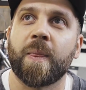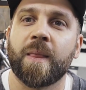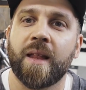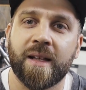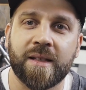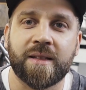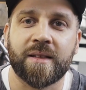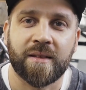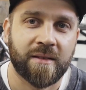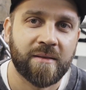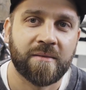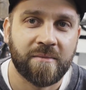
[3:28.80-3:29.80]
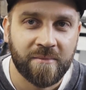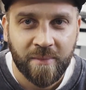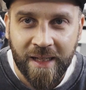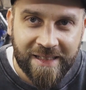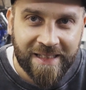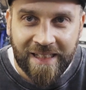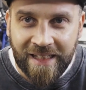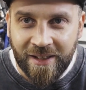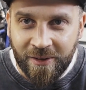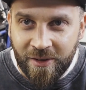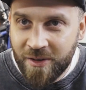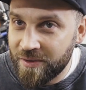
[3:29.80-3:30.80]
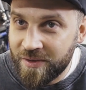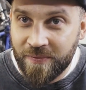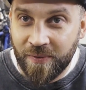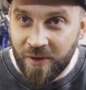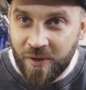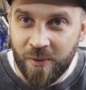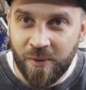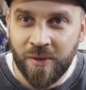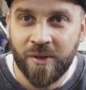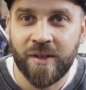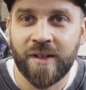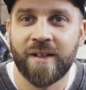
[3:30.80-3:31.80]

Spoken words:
that's basically the good news for you.